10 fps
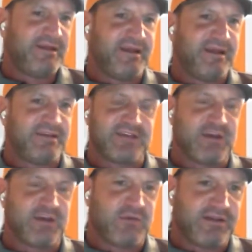and is
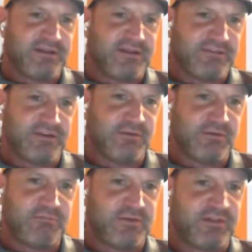unwilling to
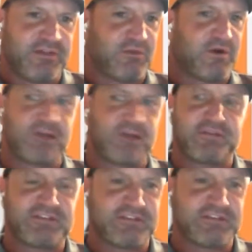put in the work, but is
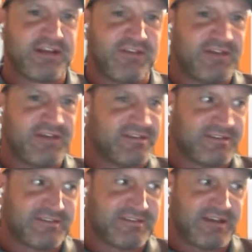still taking lessons.
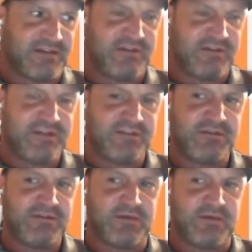It's like, what are you
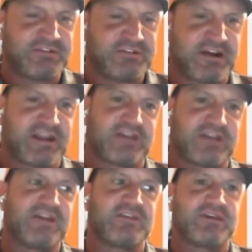doing? Why don't you try to get good
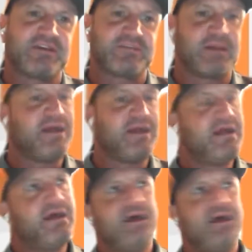at this? But
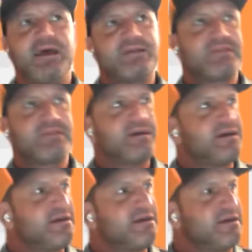it's,
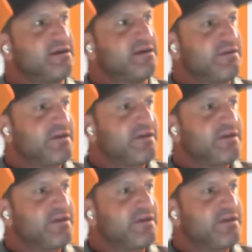they